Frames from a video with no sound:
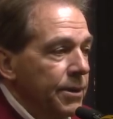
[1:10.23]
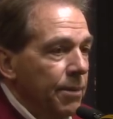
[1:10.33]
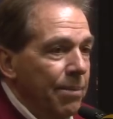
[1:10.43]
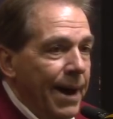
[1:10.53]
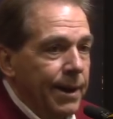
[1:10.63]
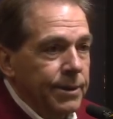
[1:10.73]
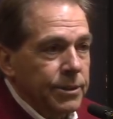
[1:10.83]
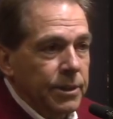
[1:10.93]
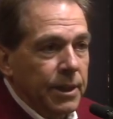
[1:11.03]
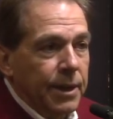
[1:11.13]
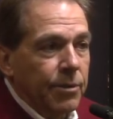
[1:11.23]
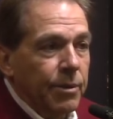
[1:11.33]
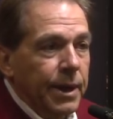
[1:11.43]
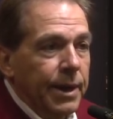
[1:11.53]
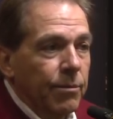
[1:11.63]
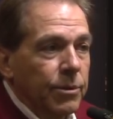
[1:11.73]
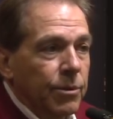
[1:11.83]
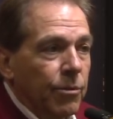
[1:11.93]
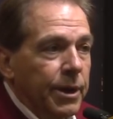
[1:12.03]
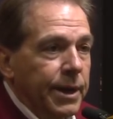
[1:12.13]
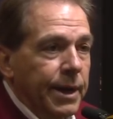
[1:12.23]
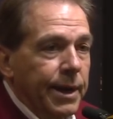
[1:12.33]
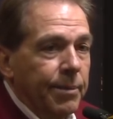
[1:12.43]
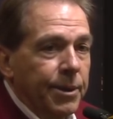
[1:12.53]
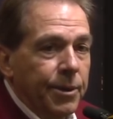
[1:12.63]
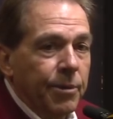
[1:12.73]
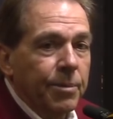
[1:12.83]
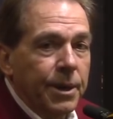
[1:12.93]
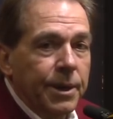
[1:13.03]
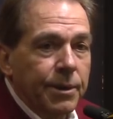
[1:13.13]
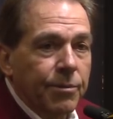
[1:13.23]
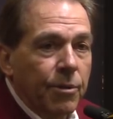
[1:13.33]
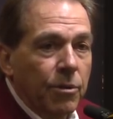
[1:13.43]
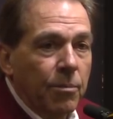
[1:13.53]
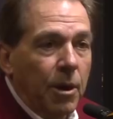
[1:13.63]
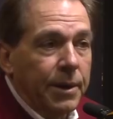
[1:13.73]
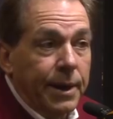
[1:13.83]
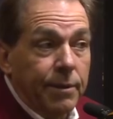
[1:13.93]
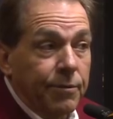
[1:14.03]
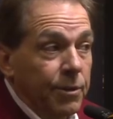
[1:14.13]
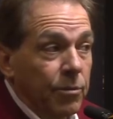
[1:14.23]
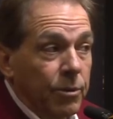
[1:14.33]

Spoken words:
the balance that they create with the running game and their ability to throw the ball down the field,